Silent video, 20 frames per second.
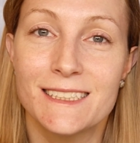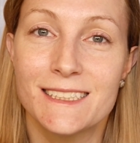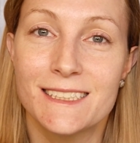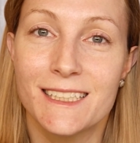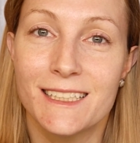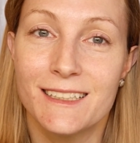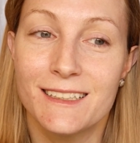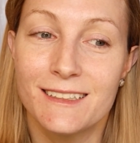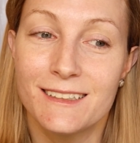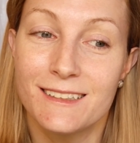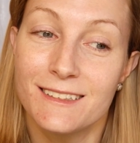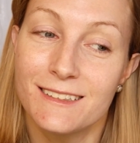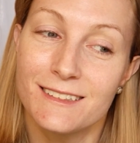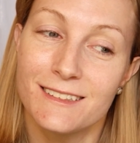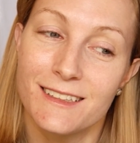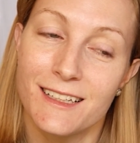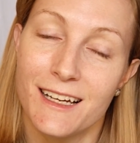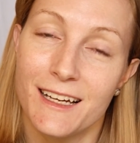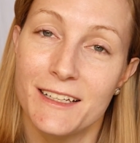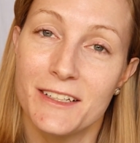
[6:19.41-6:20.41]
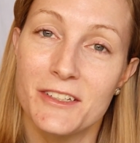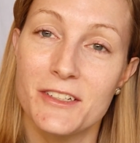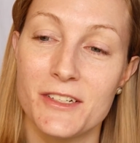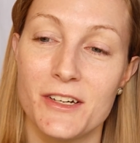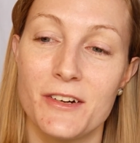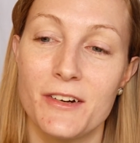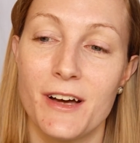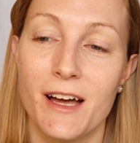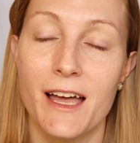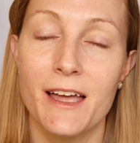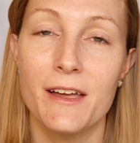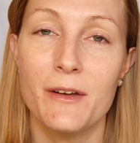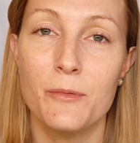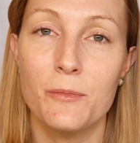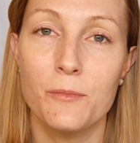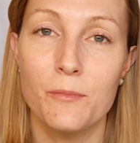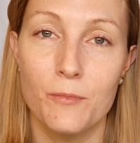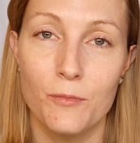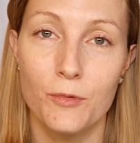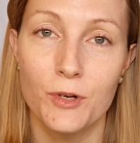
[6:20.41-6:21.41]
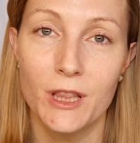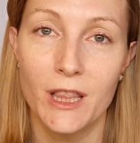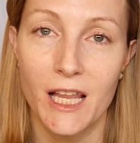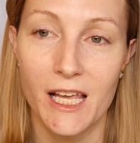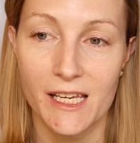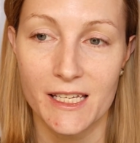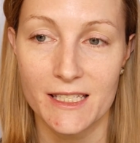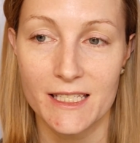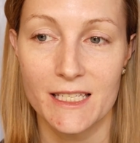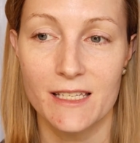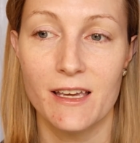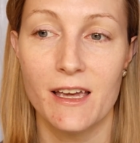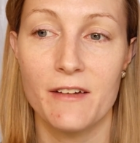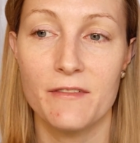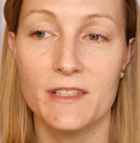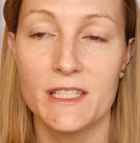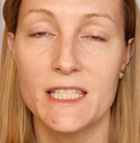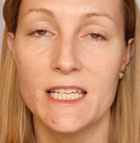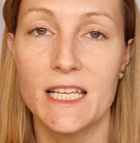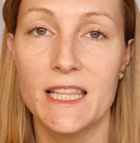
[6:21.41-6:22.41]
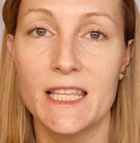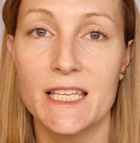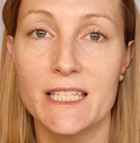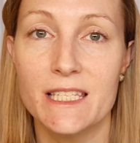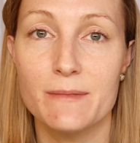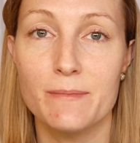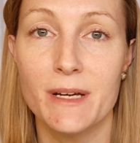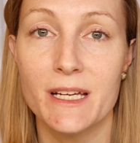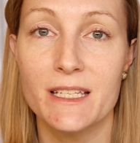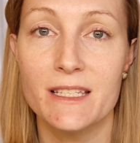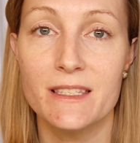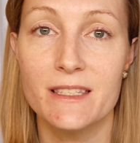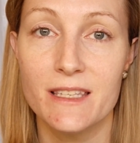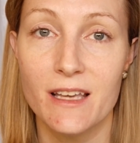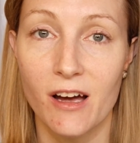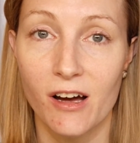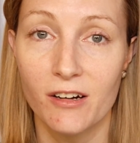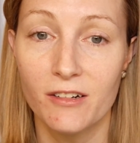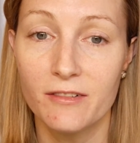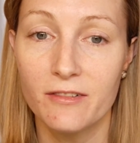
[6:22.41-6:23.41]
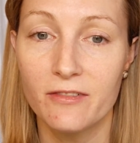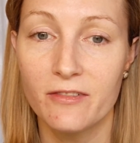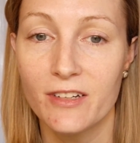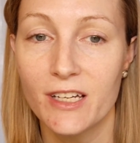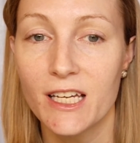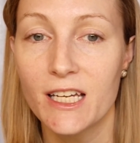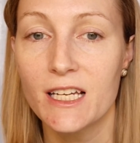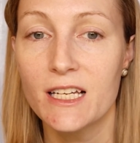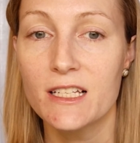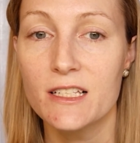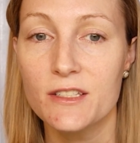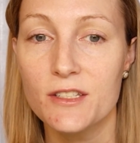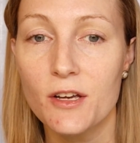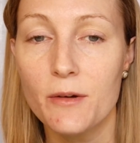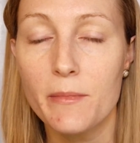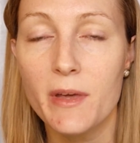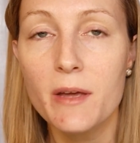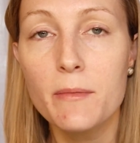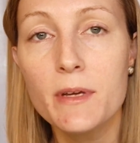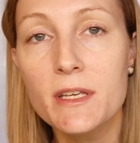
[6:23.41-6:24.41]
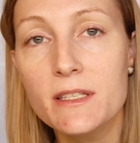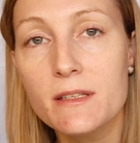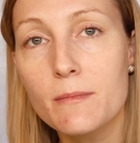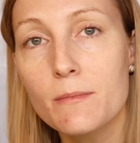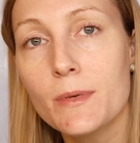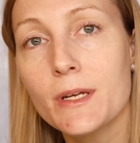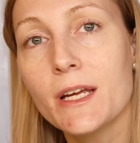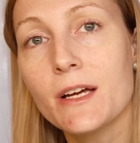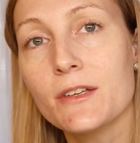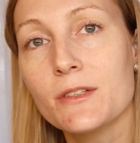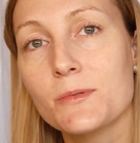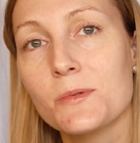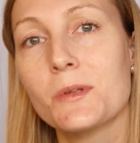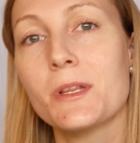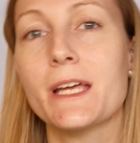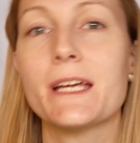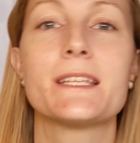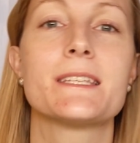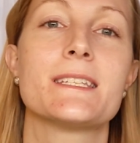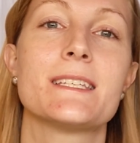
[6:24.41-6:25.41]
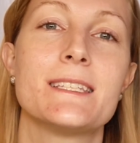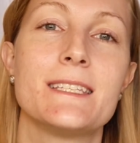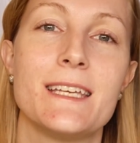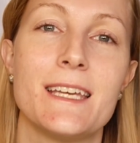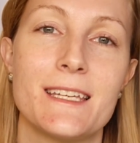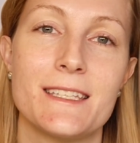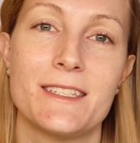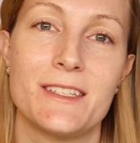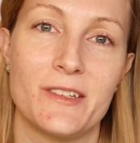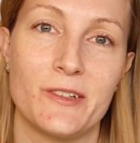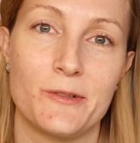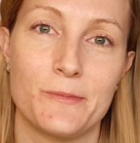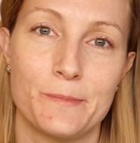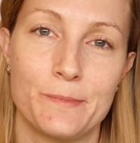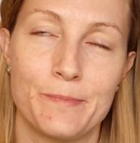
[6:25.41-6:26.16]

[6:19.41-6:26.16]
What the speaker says: So I don't know. I would like to have seen this myself, so maybe somebody else will like to see it too.